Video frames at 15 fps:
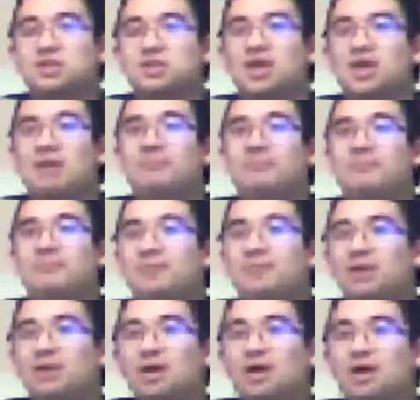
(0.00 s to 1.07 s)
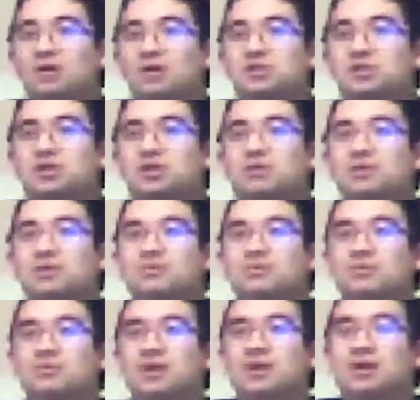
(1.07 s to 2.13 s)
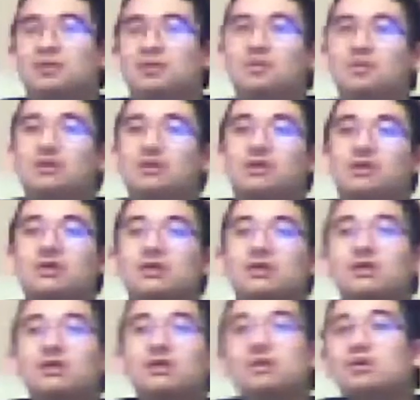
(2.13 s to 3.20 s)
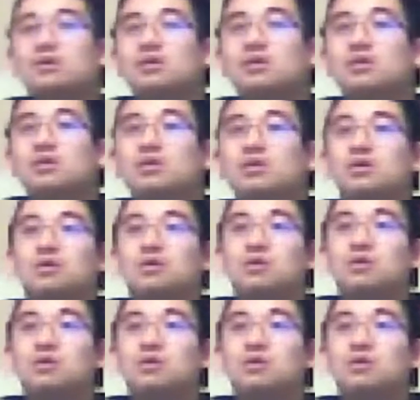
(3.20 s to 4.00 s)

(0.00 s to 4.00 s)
the same art style and, and all that. The fierce deity armor.